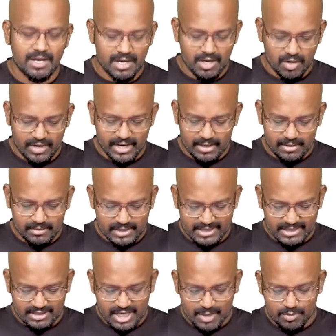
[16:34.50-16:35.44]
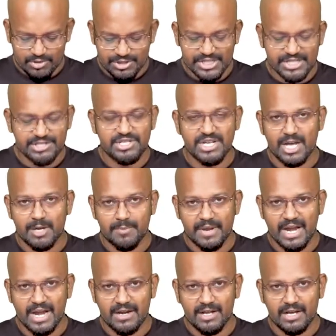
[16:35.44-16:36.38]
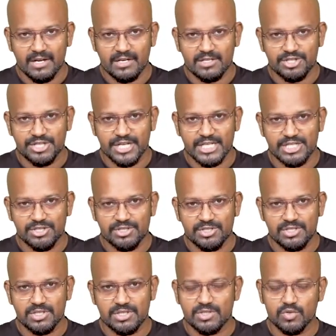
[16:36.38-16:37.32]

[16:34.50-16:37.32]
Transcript: Okay, that's it about CGRP antagonist agents.